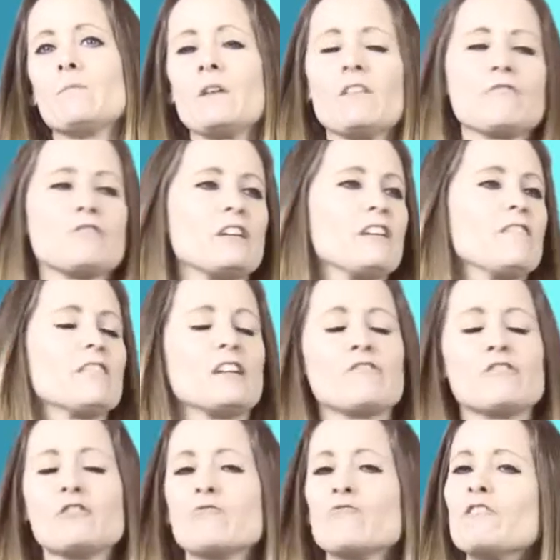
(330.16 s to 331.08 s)
even
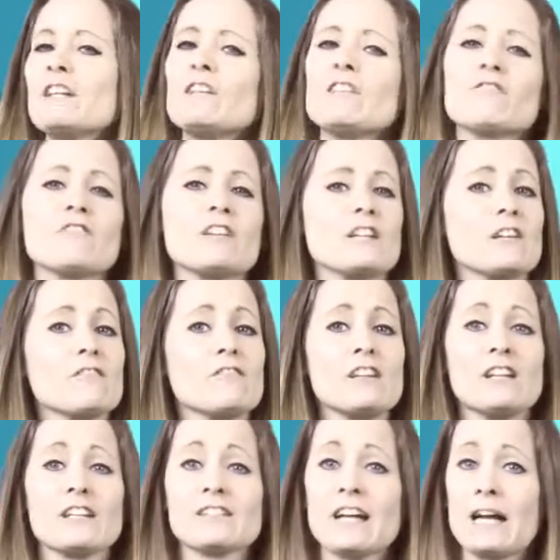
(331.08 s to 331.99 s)
if you read
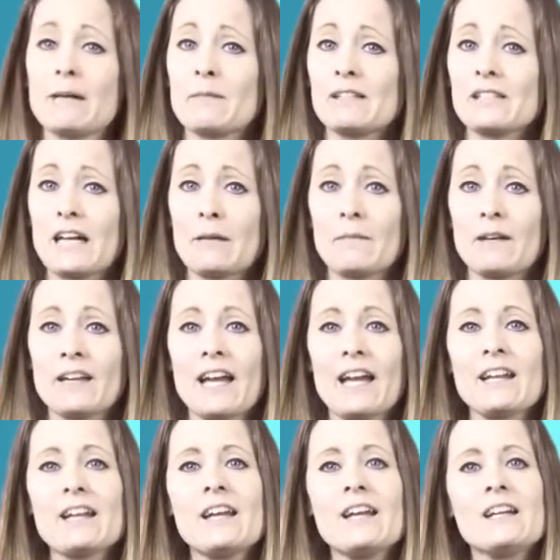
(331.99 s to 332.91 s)
it time and time
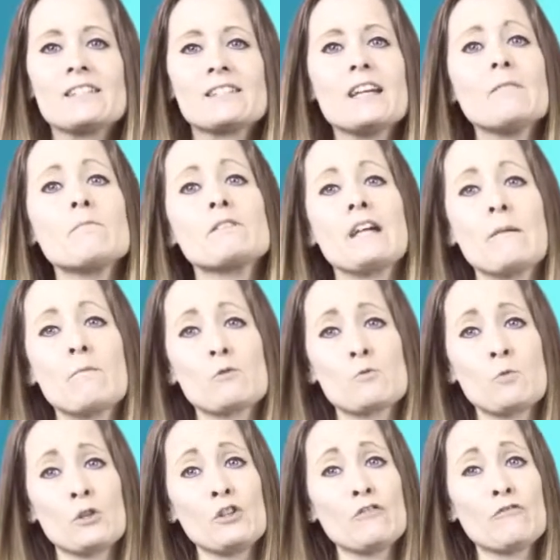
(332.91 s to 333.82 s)
again,
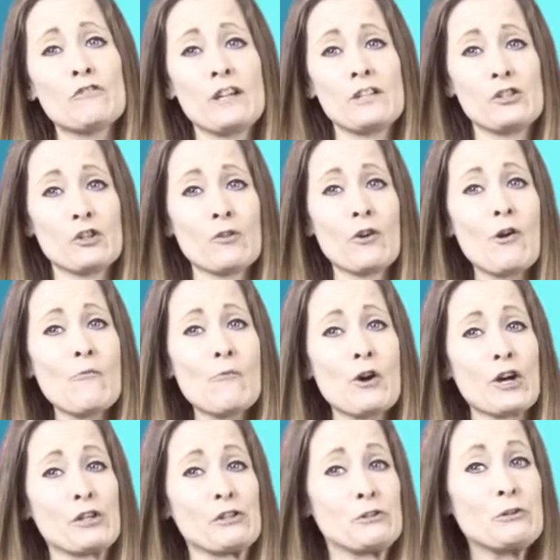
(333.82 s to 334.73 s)
sometimes when you've read your own
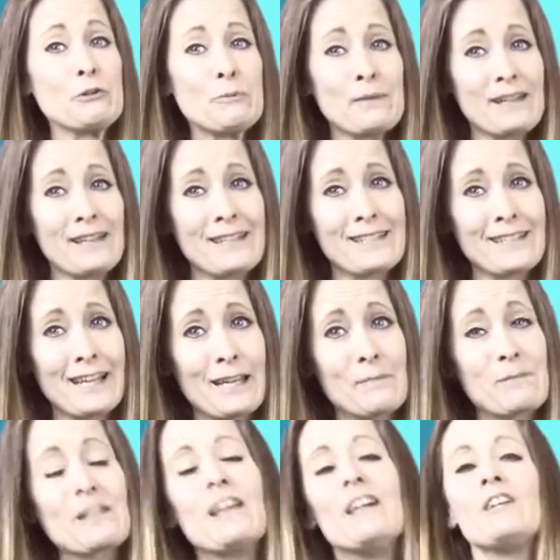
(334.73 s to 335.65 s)
work too many
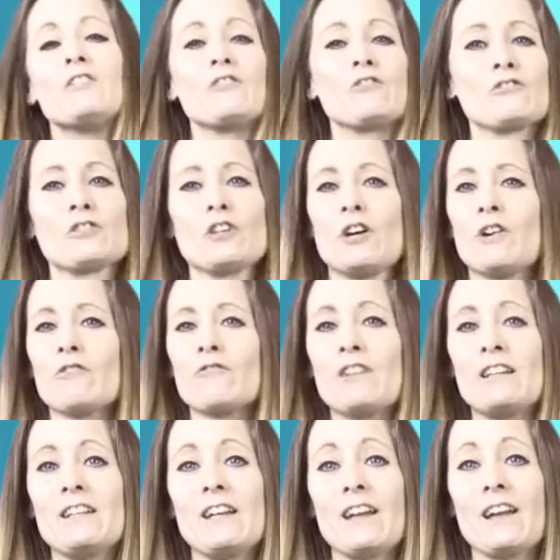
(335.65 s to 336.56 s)
times, you start
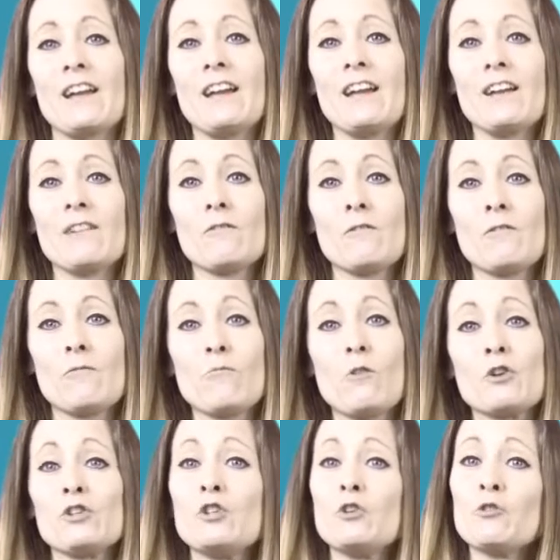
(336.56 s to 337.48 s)
reading
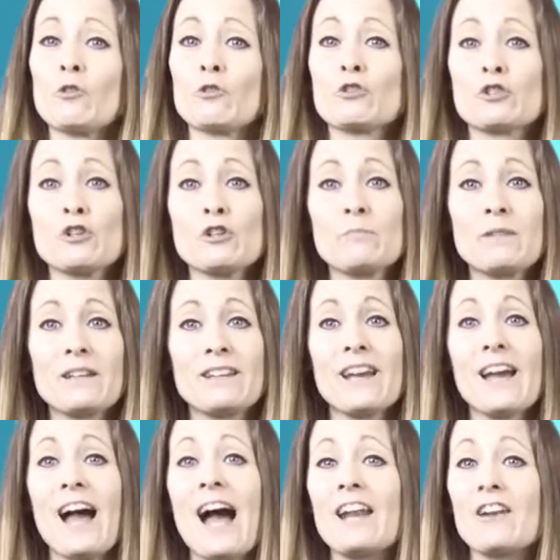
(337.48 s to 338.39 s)
what you know should be
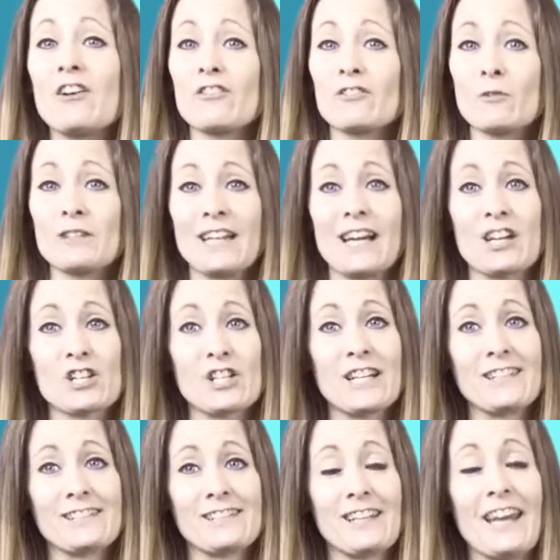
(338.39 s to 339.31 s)
there and not what
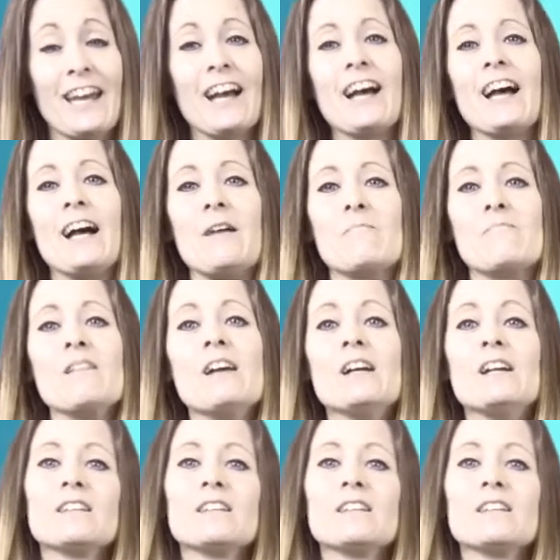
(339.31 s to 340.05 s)
actually is there.